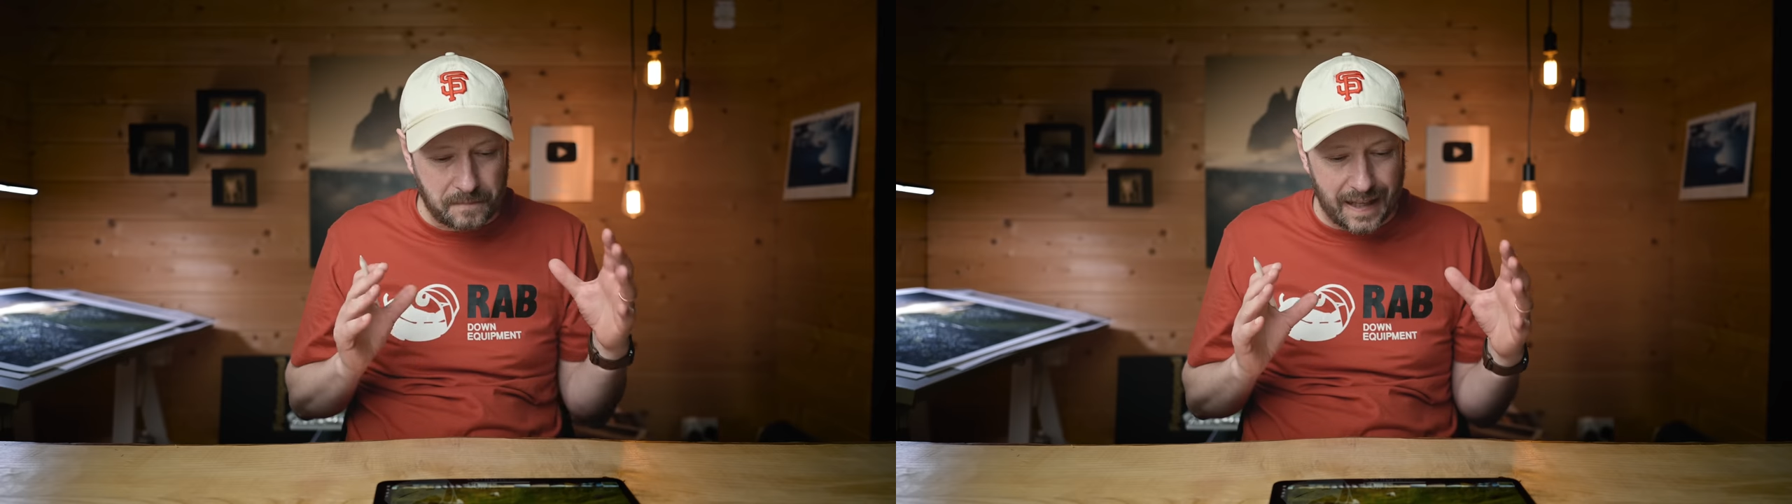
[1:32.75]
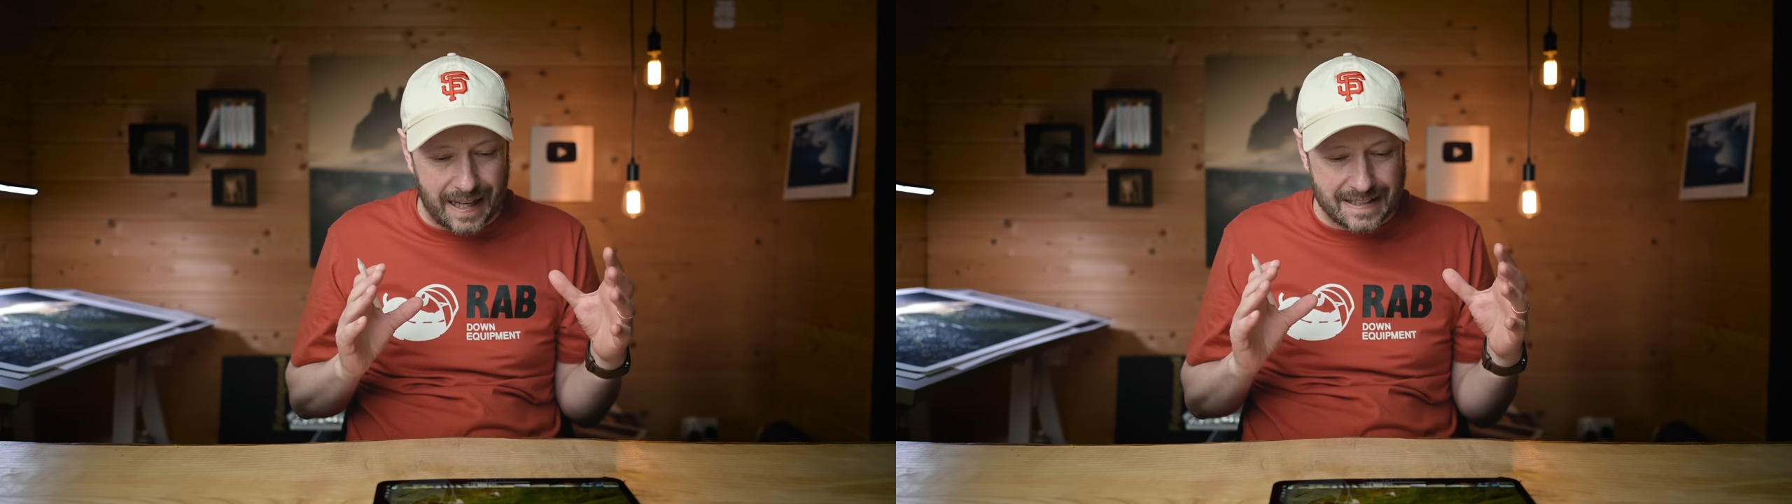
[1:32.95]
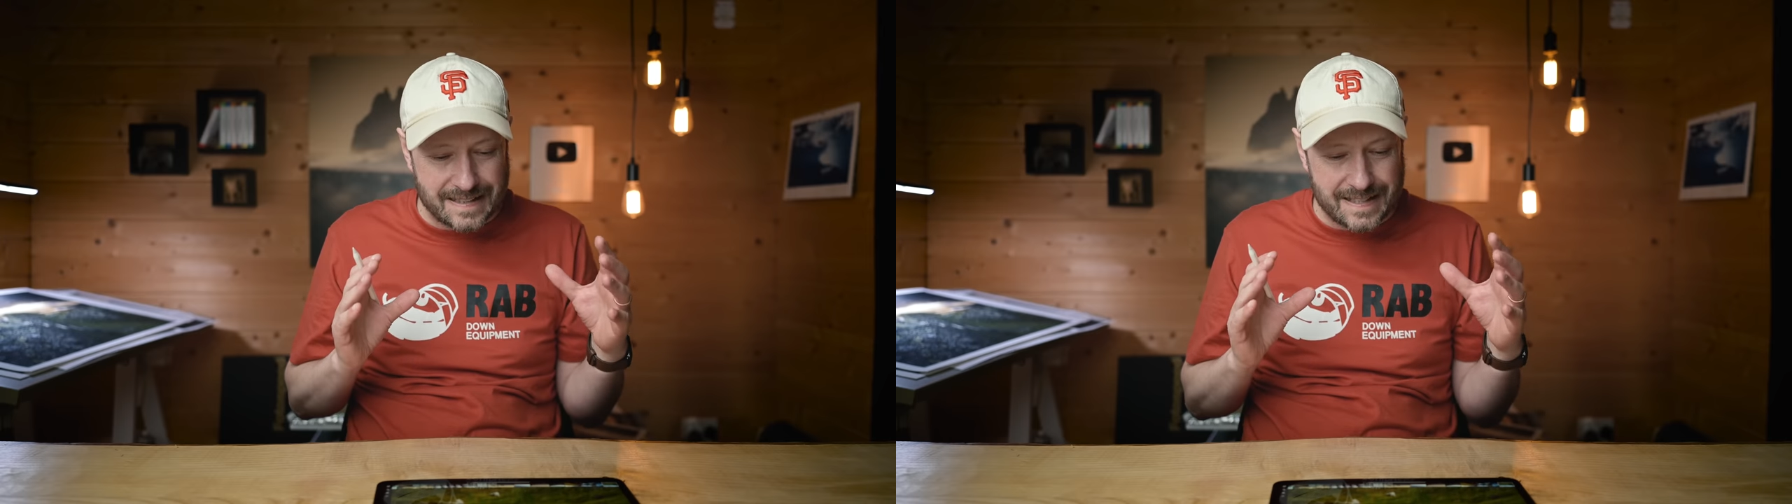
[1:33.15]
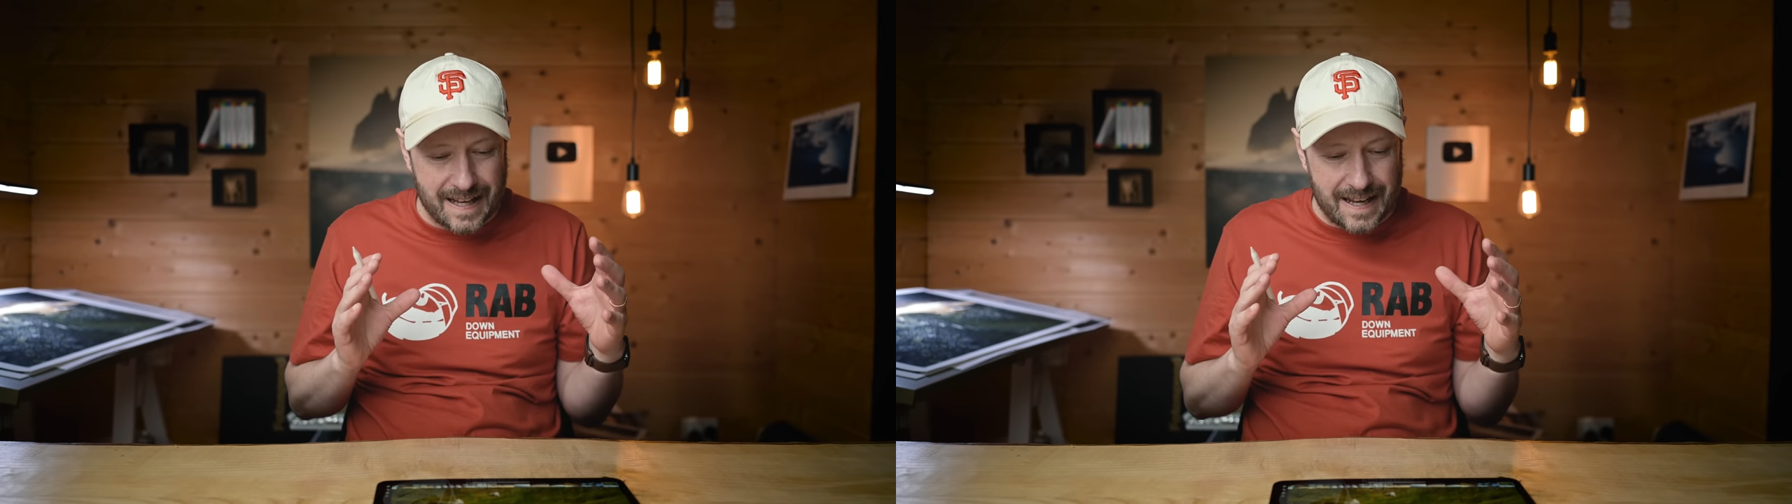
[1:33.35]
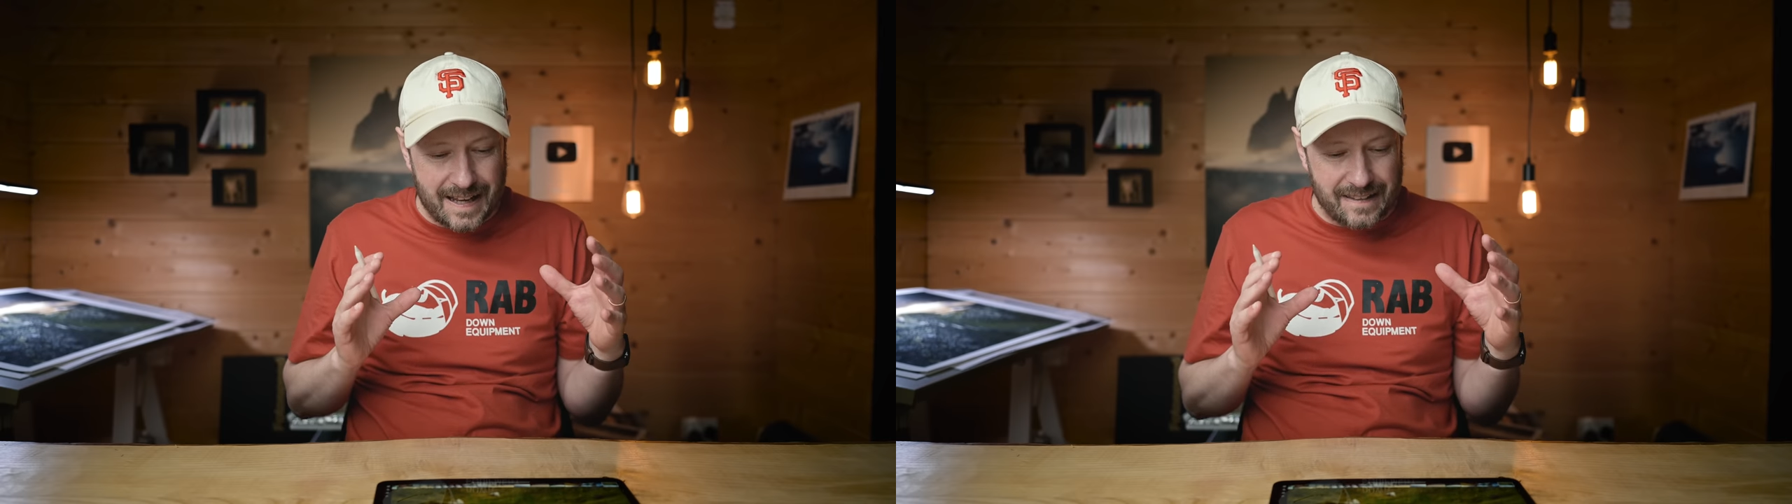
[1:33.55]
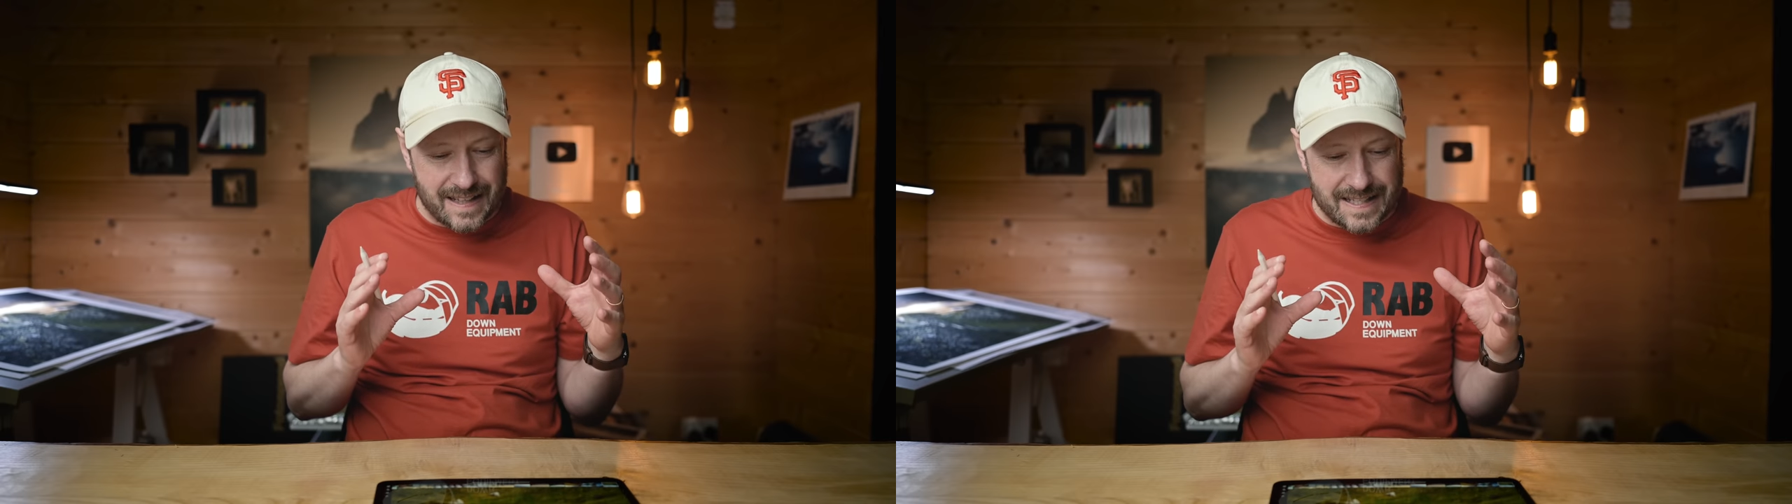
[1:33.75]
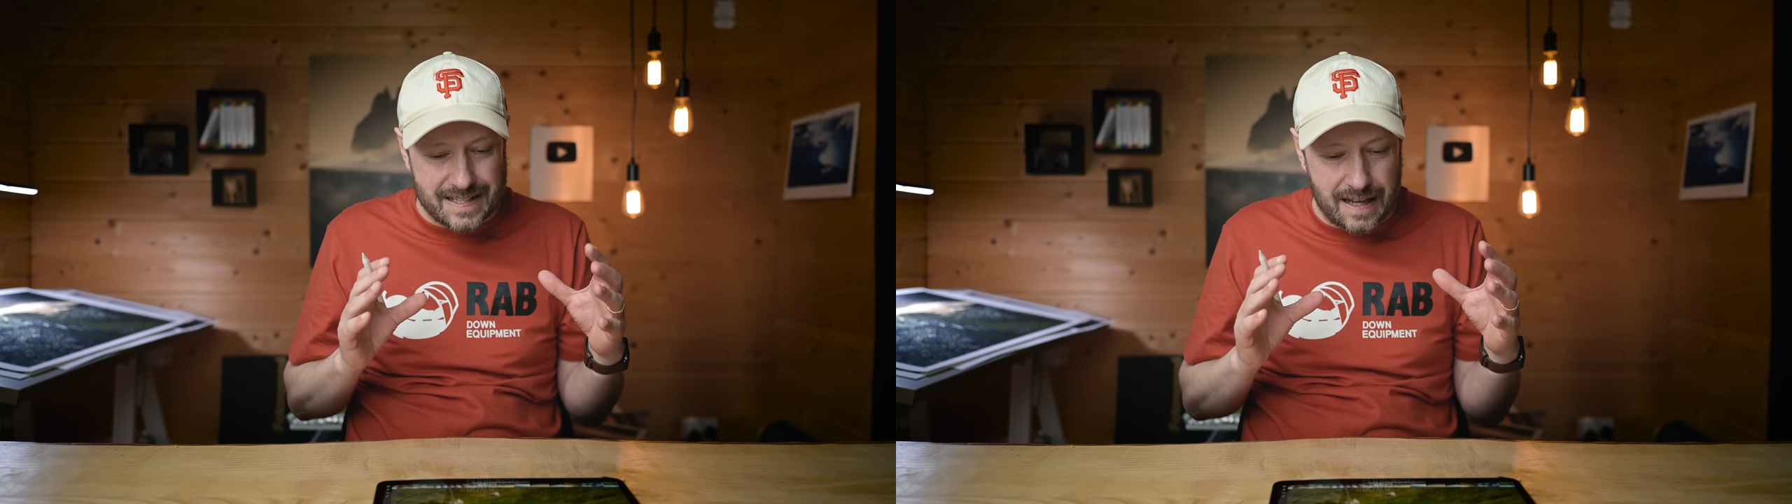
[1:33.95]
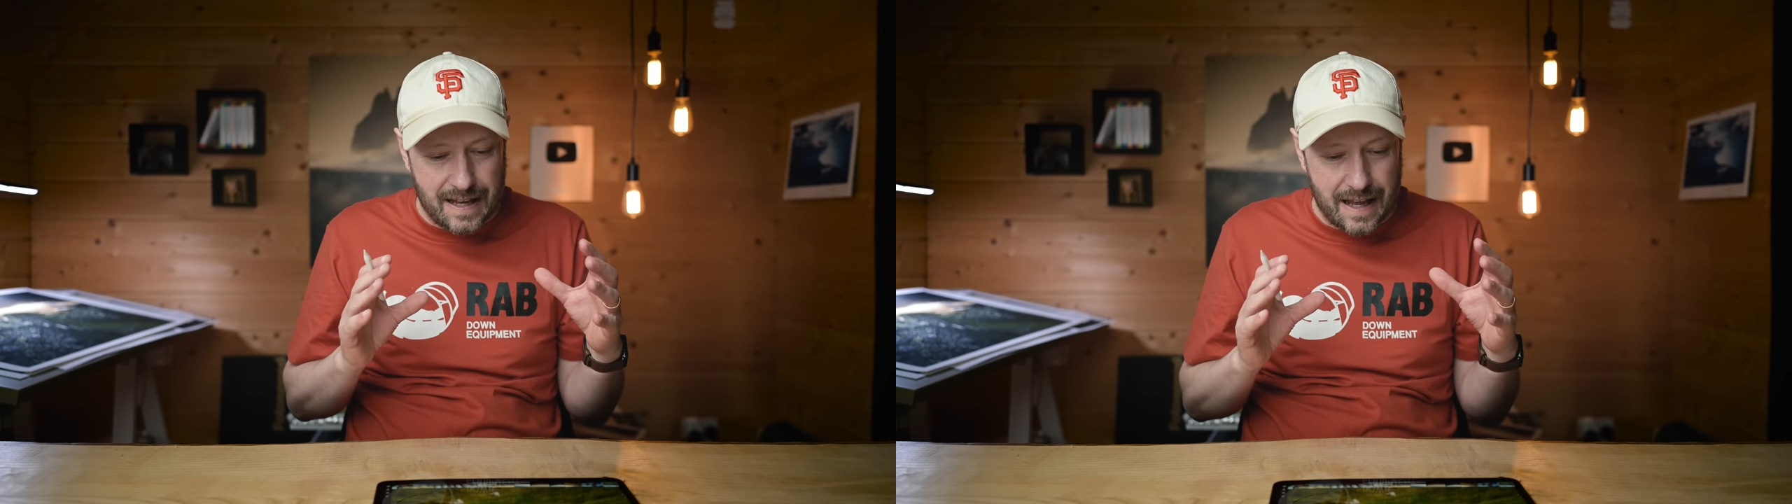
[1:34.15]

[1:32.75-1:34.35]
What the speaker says: And this